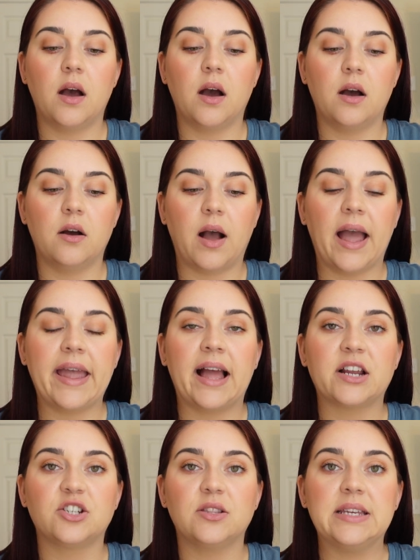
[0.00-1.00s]
I
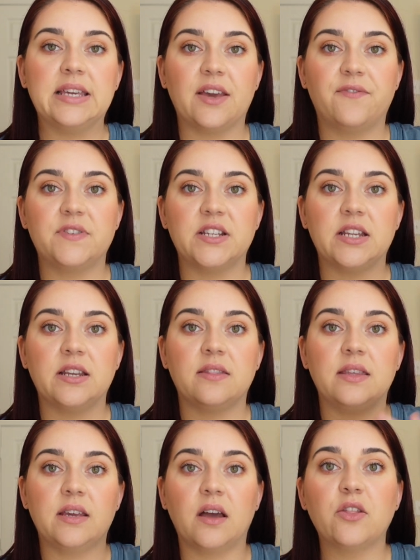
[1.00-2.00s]
actually gifted
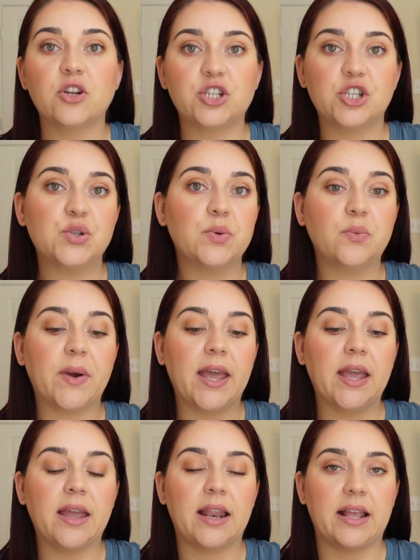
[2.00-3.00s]
the other 2
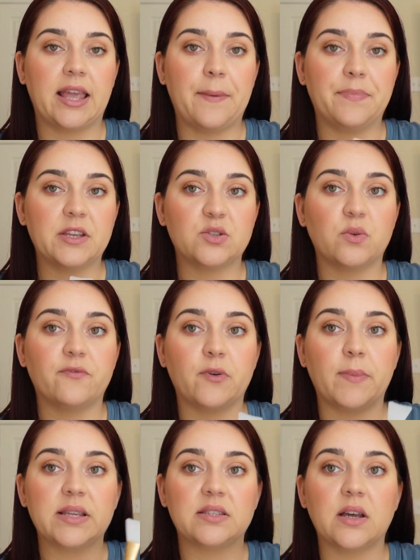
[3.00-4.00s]
away and I kept this one for
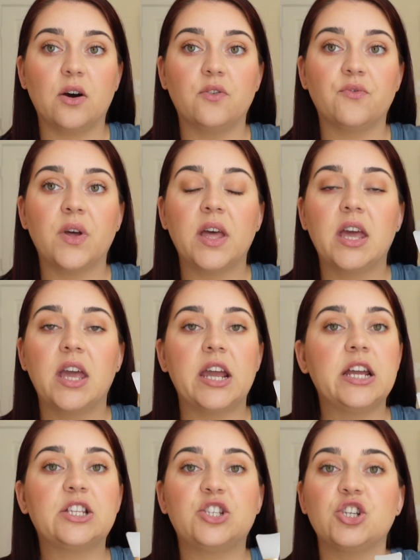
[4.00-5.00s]
myself.
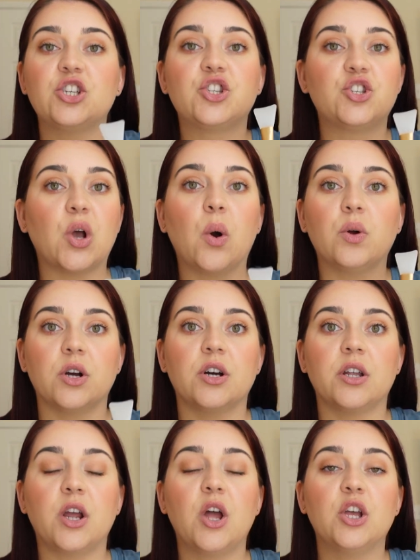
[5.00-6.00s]
It's just so good.